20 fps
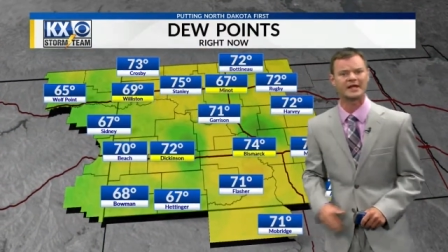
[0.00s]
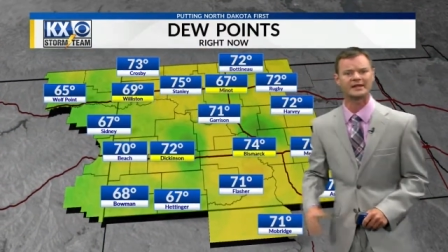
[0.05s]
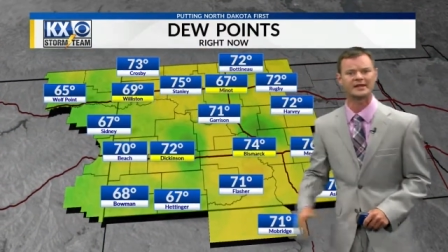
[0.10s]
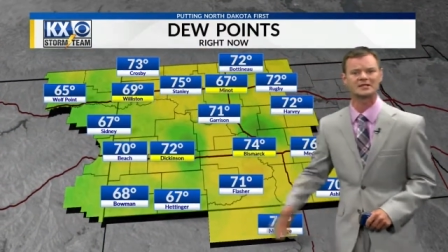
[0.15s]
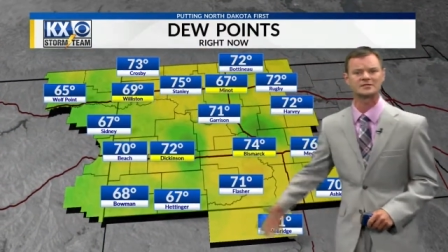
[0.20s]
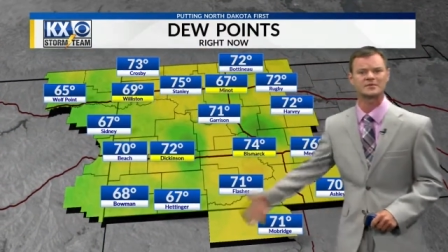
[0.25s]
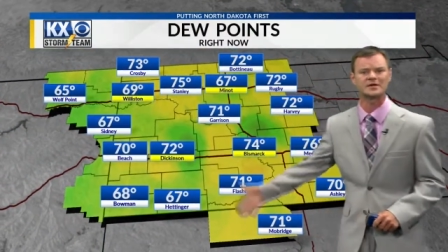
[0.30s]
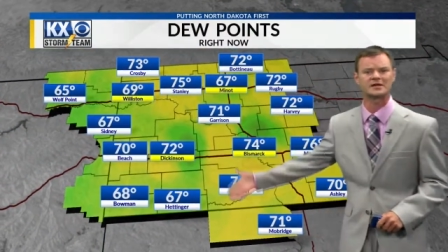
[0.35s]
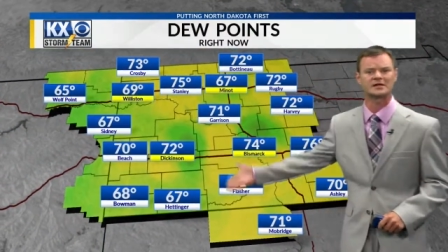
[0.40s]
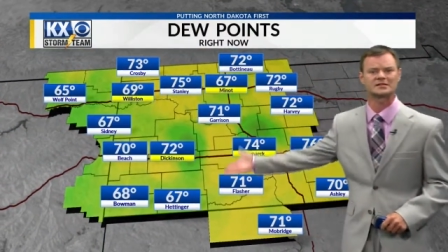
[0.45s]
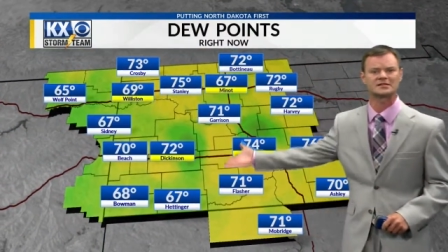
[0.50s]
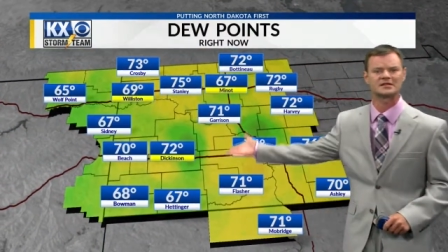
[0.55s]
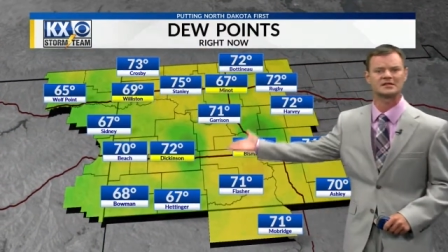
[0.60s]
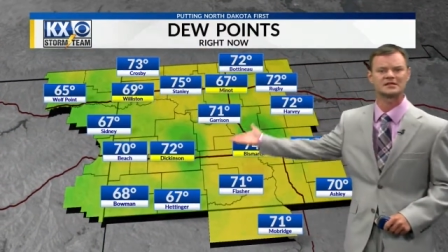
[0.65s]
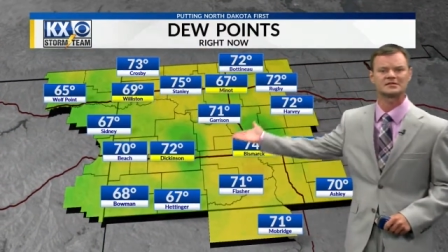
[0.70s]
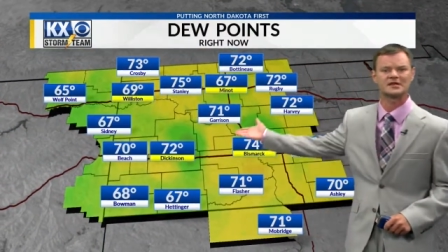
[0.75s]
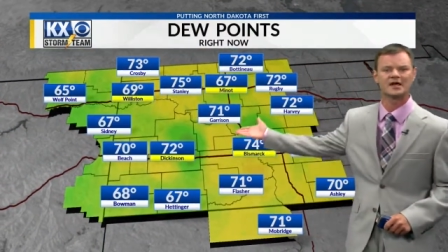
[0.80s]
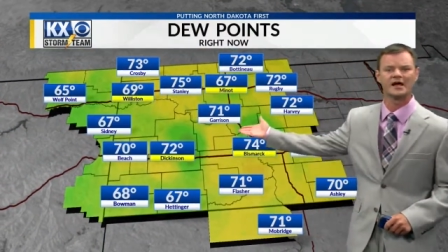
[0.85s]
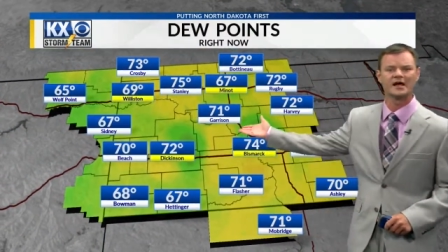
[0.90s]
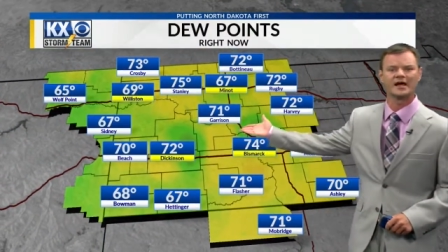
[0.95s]
and that's because of
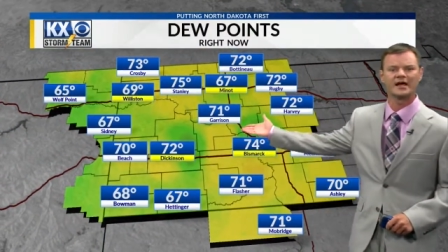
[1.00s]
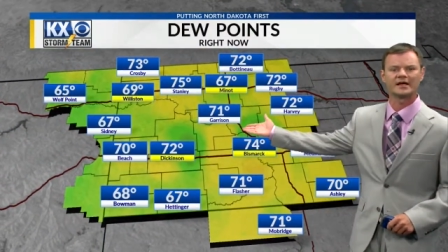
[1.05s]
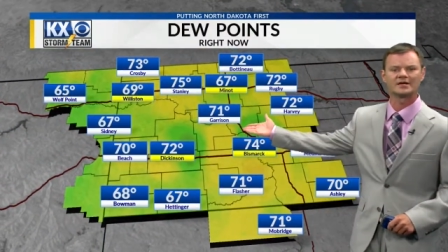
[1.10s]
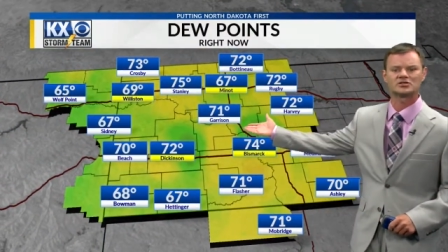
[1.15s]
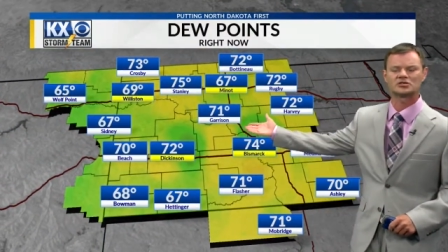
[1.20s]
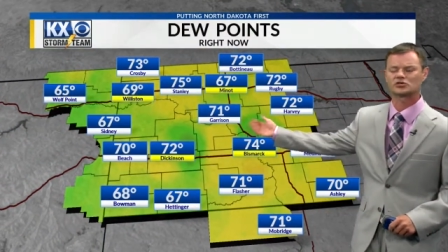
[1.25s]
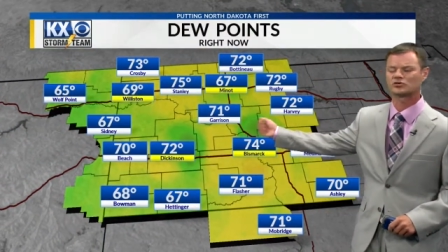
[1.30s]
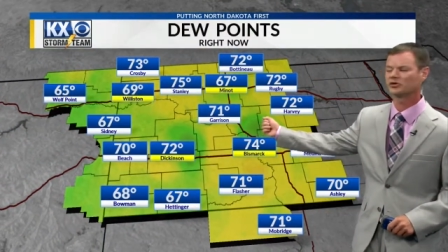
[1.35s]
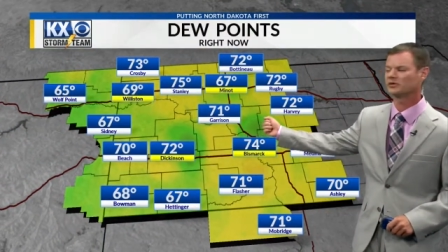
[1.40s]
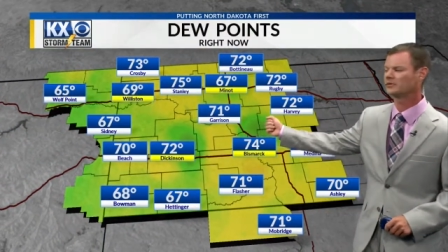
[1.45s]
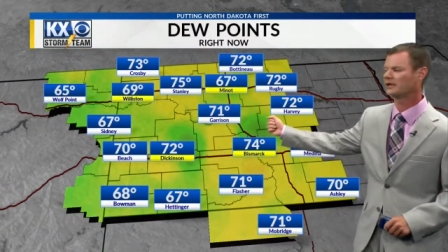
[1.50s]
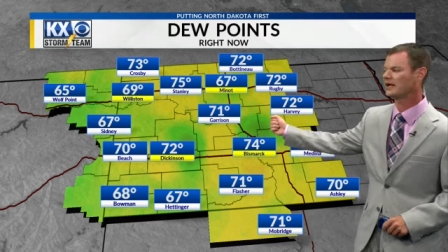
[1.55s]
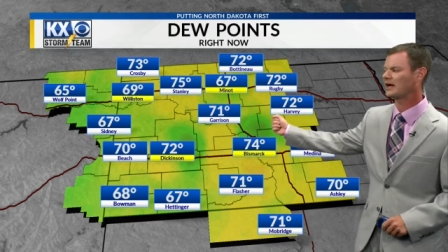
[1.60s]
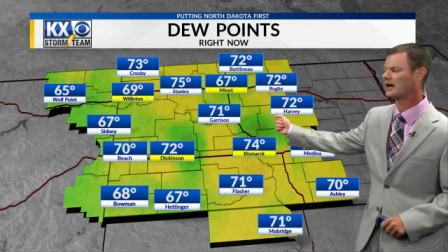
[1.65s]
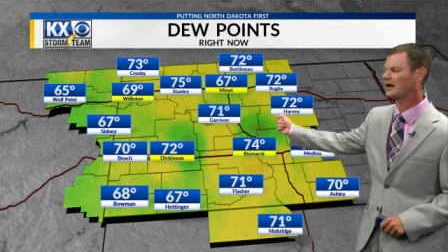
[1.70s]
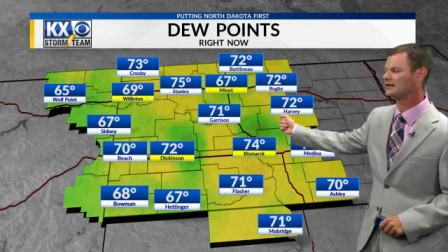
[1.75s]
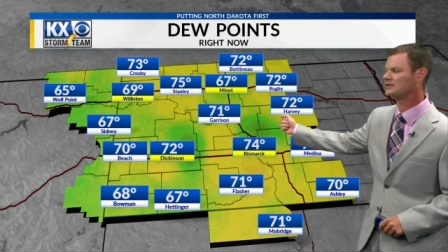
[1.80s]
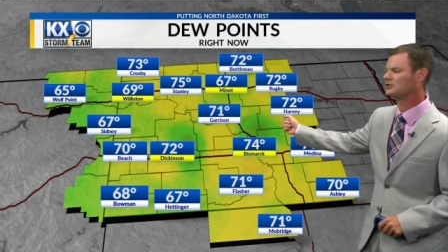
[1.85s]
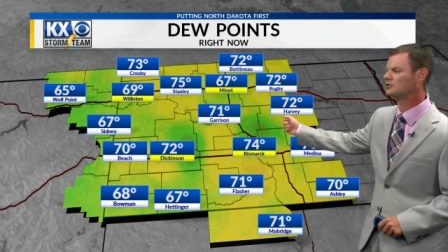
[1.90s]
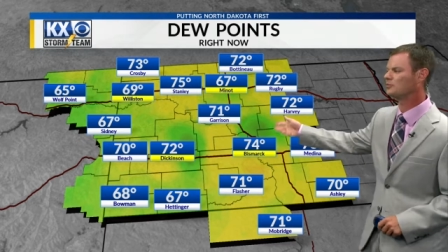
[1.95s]
these extremely
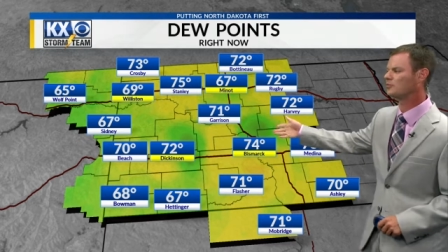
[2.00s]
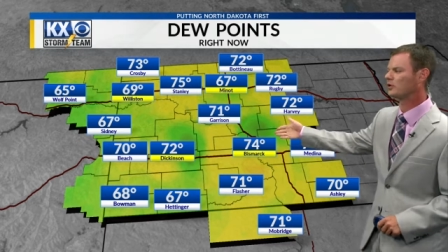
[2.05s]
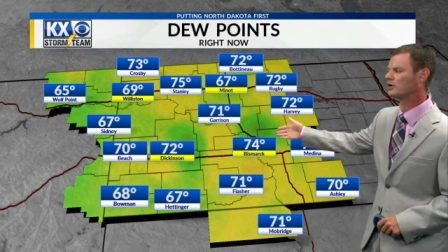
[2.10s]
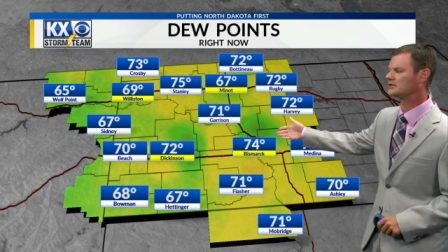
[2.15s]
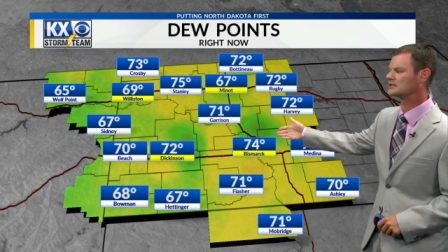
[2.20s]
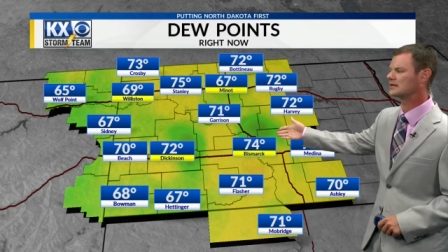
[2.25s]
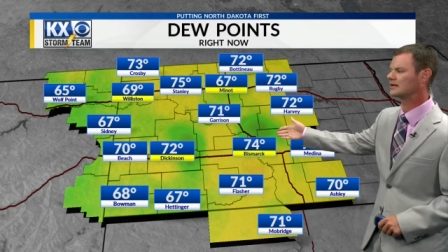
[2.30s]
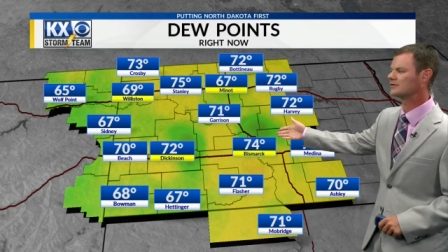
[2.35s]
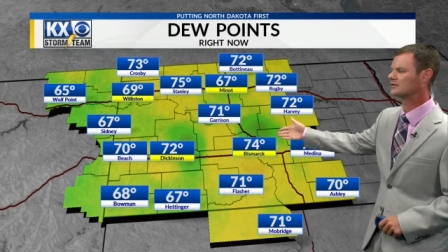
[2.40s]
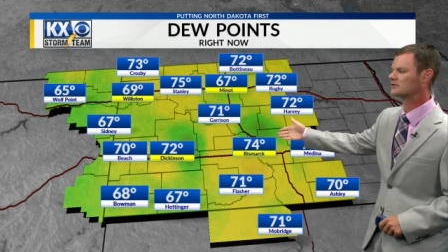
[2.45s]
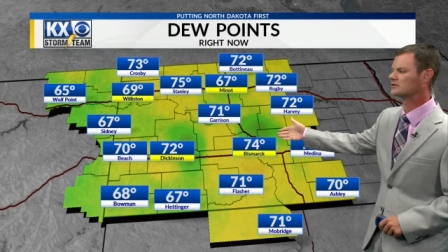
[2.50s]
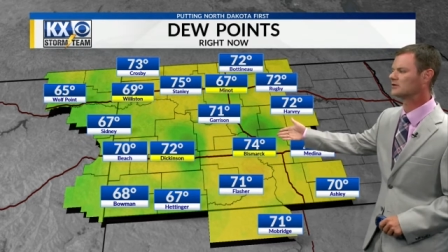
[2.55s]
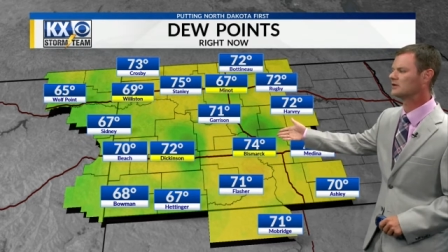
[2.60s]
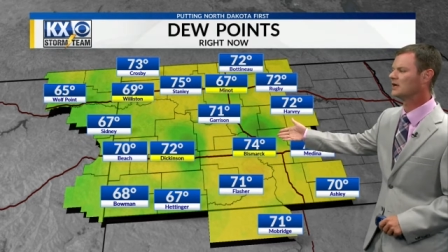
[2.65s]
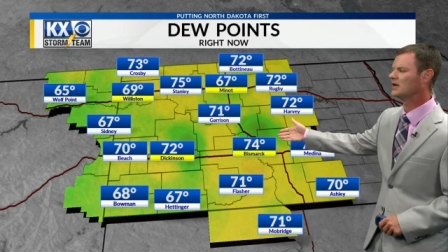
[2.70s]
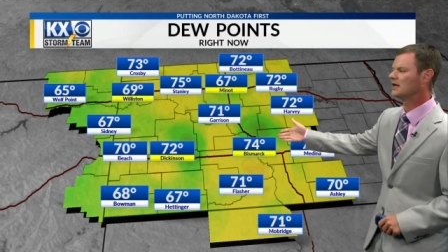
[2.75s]
high dew points out there.